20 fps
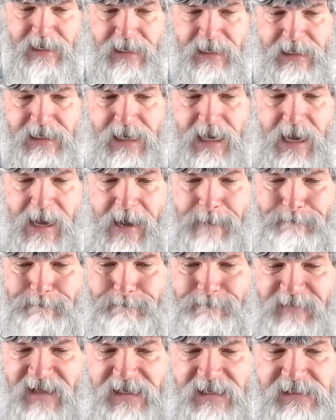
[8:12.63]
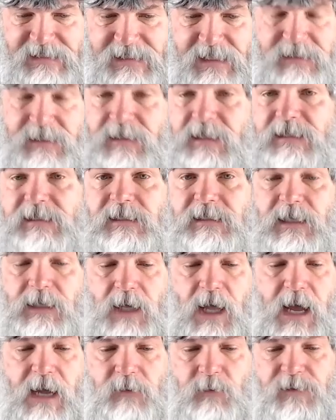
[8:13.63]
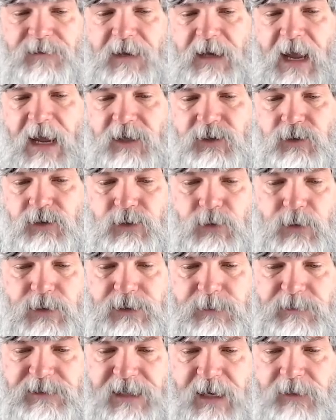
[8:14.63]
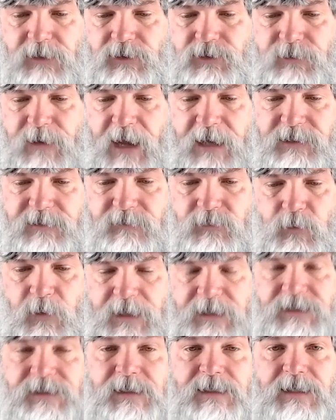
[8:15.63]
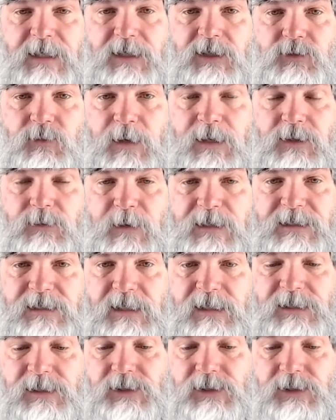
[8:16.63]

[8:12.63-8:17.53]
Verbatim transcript: Um, he says that this is aligned with the national tourism sector strategy of 2016 to 2026.